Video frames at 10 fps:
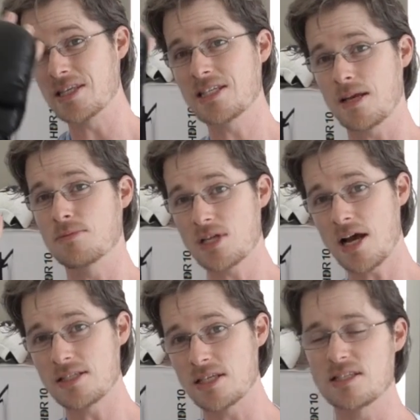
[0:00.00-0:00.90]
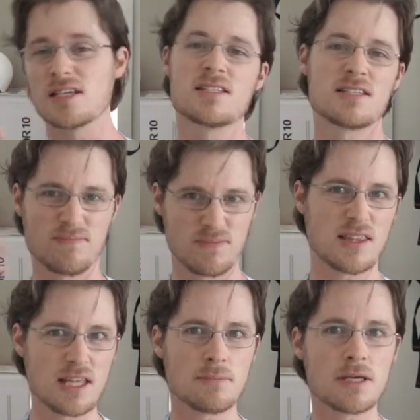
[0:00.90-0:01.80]
same size as this,
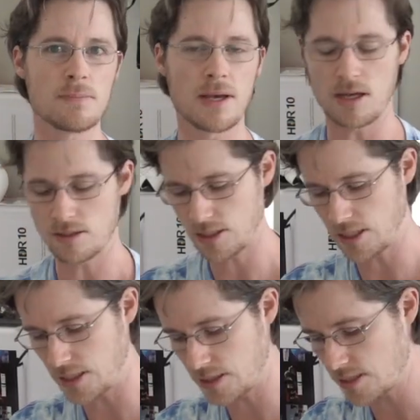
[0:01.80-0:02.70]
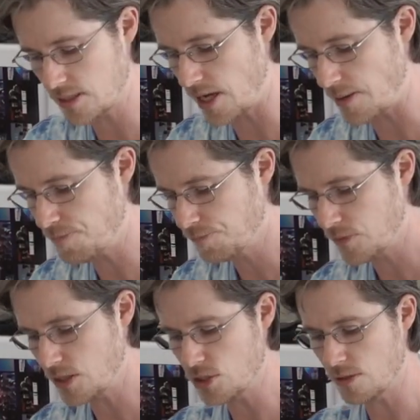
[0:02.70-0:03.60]
then they'd be about the same
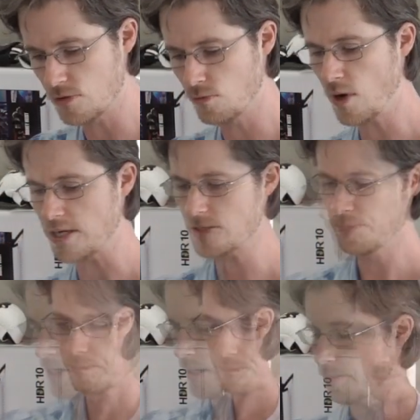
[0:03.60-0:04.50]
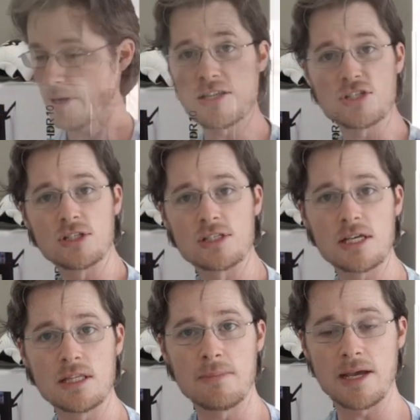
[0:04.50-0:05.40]
in terms of weight. But as you can
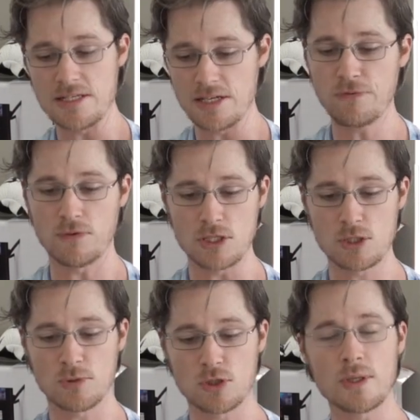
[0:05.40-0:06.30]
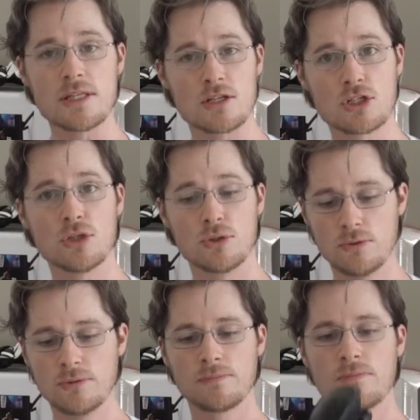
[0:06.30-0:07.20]
see, the main difference between the 2,